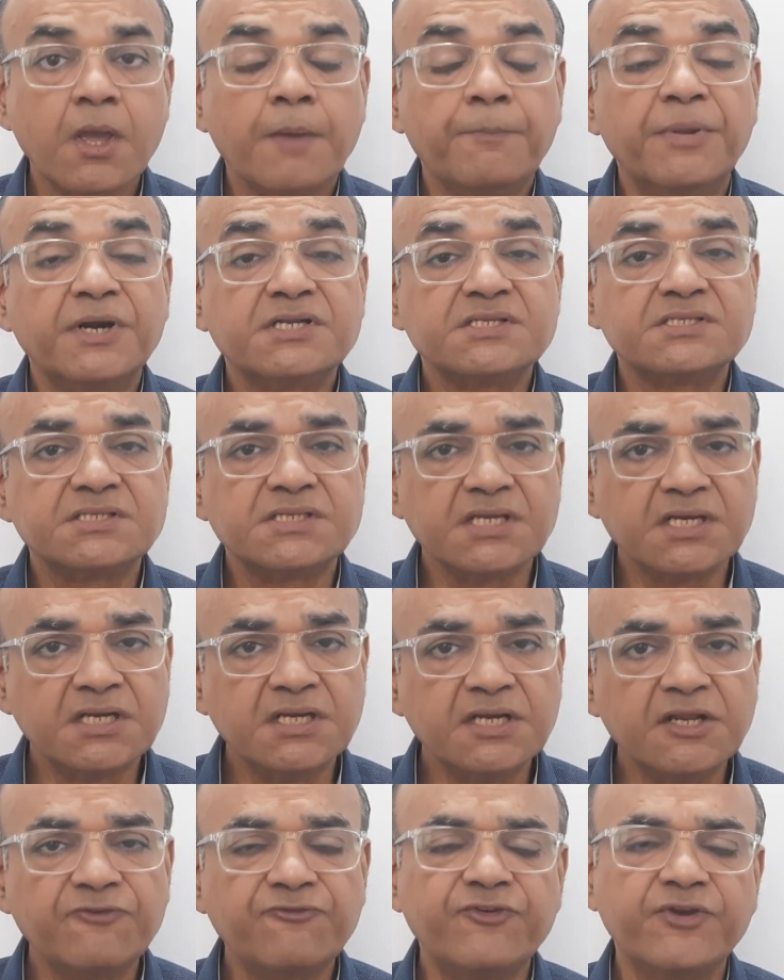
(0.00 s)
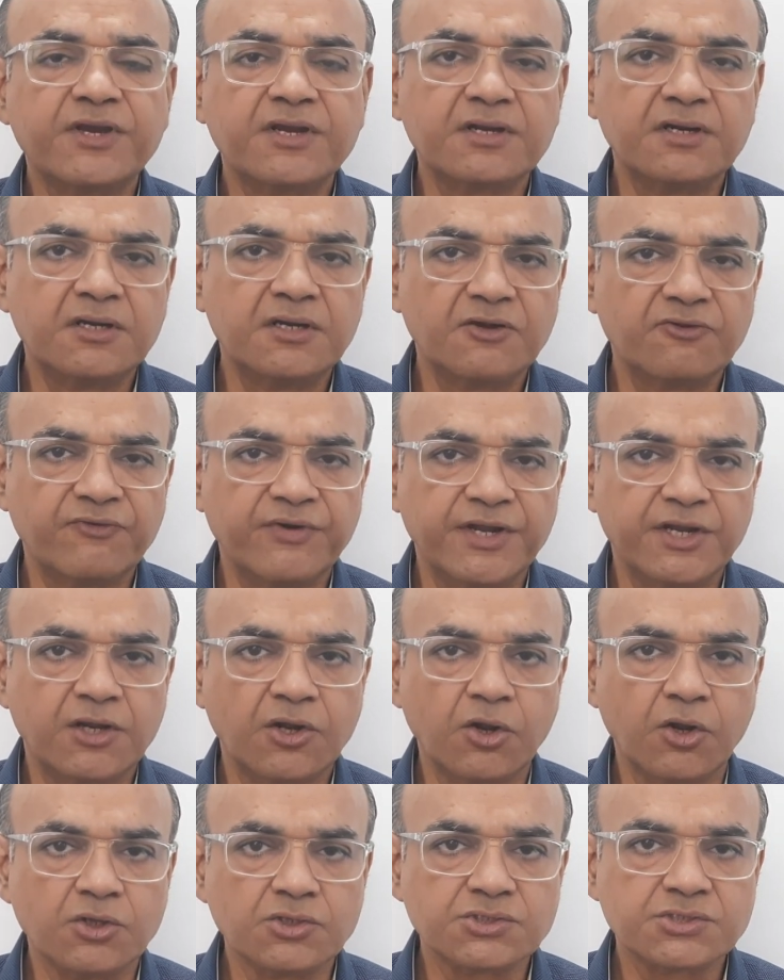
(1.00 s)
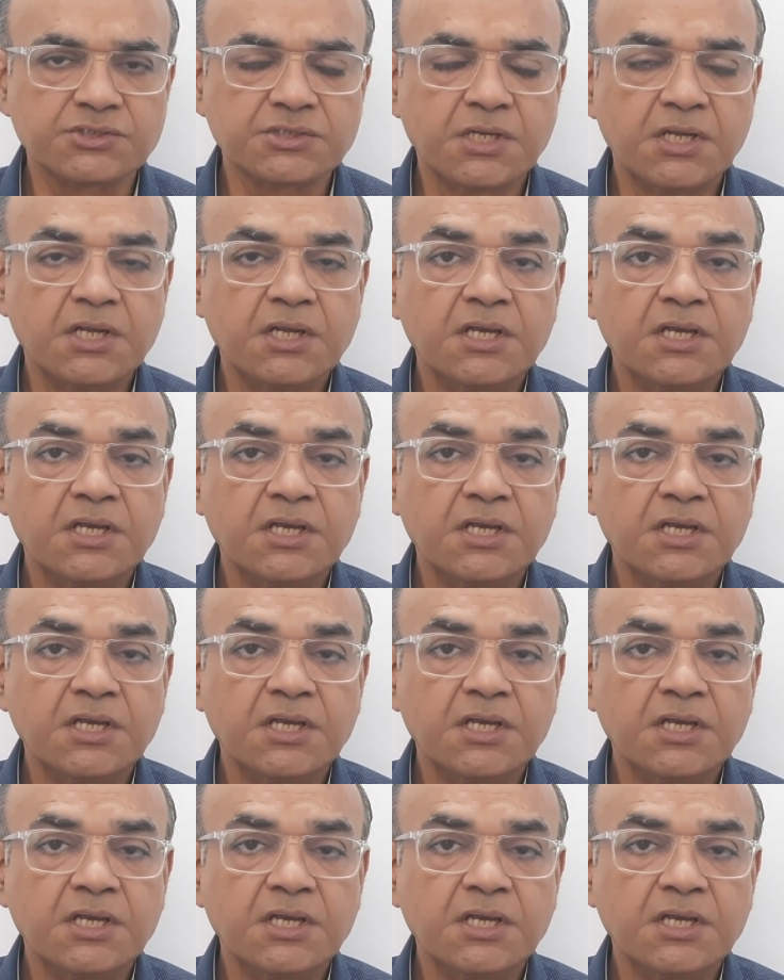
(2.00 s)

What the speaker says: But significant weight loss,